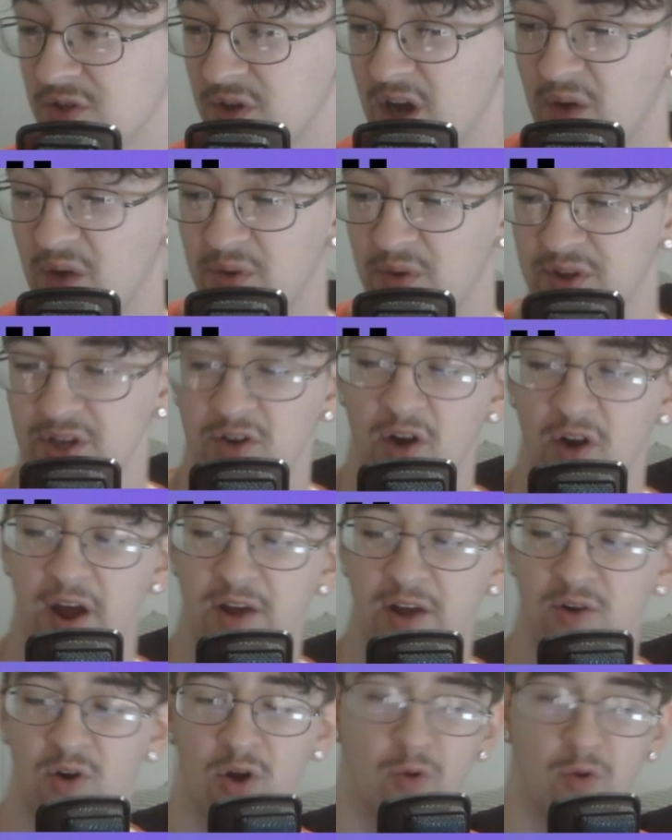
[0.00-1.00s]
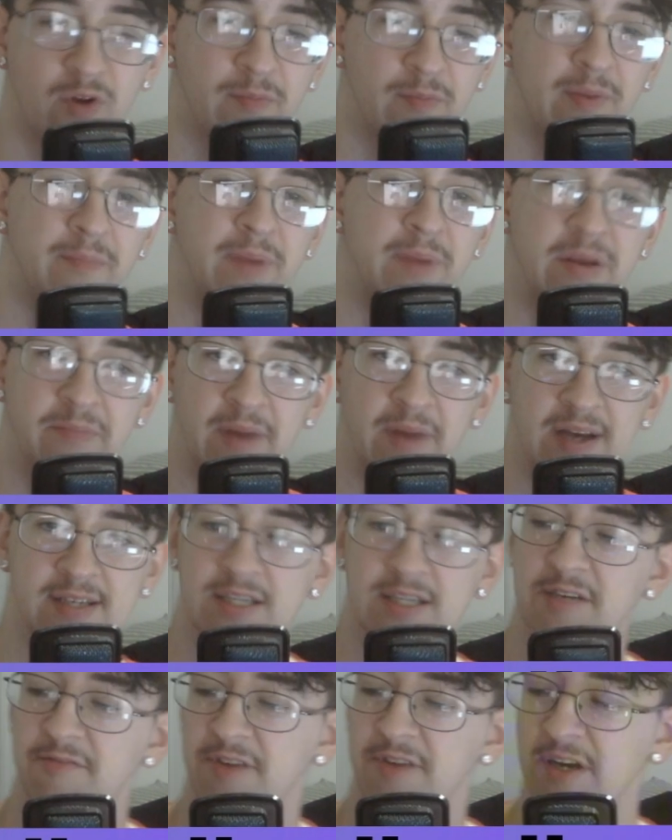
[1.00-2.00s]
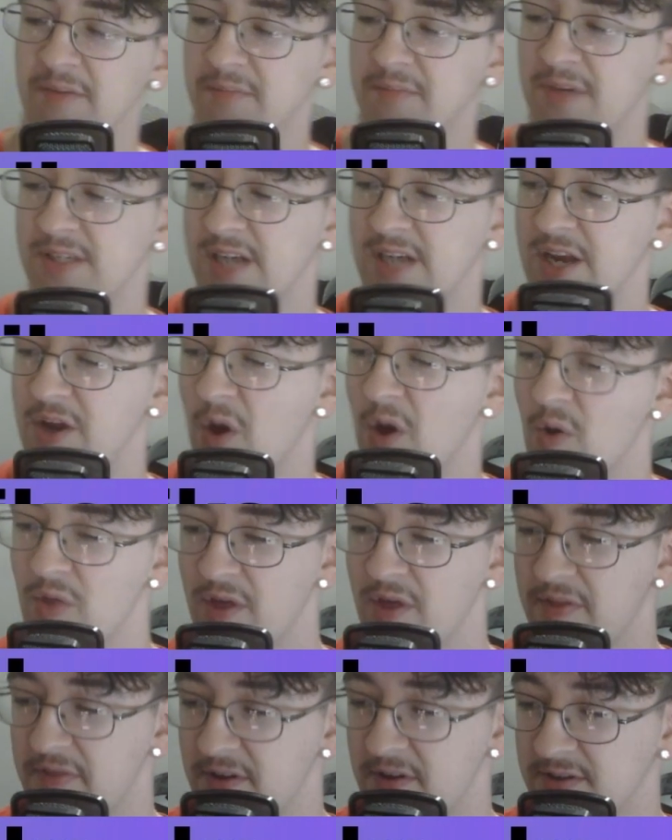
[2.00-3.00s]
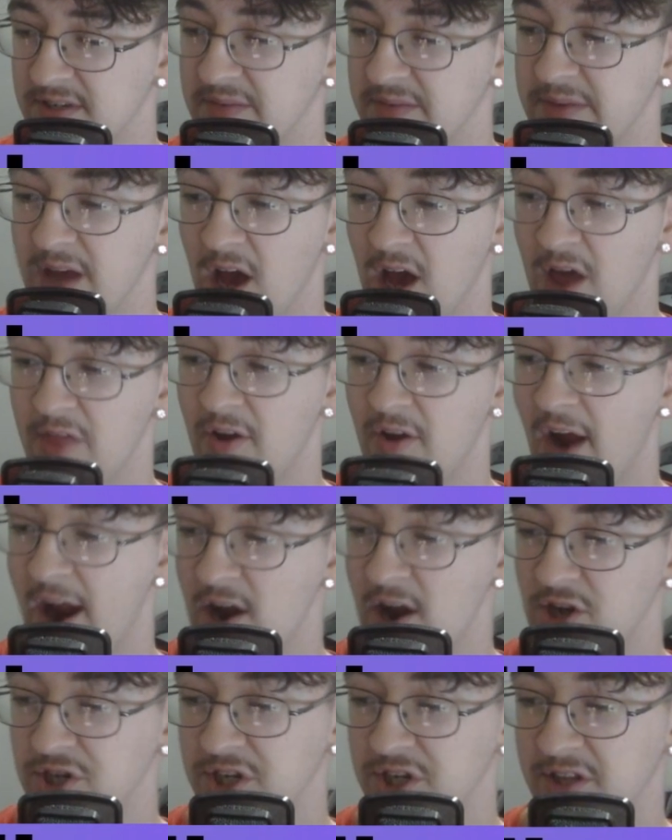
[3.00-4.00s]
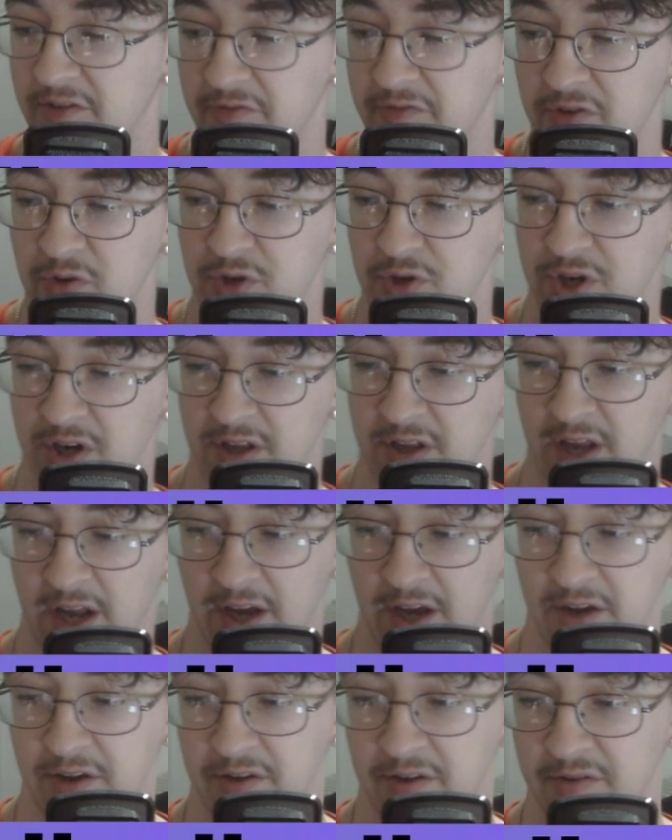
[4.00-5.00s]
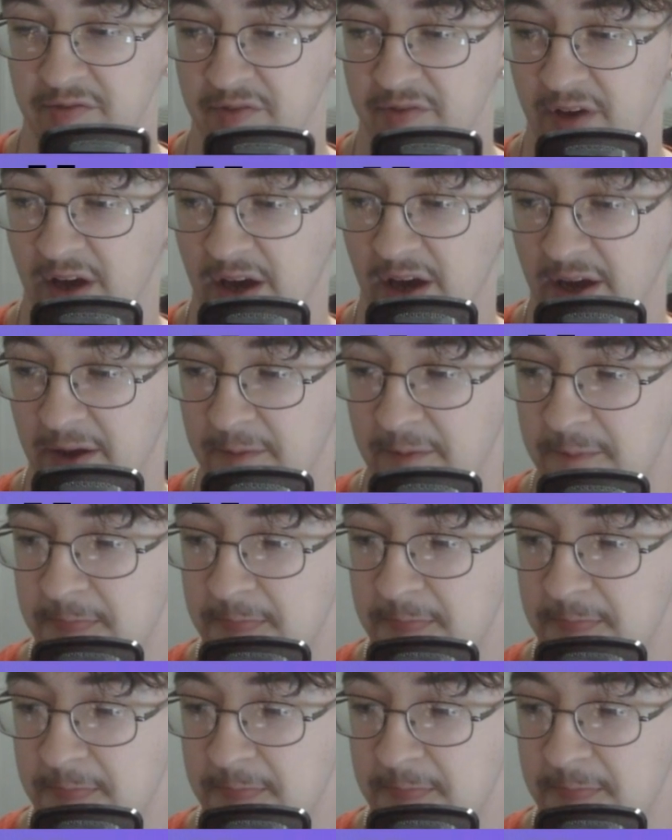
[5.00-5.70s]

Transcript: got 1 with the grind core, I would have been beating myself up, because I know that there's gonna be other energy in the future that I could have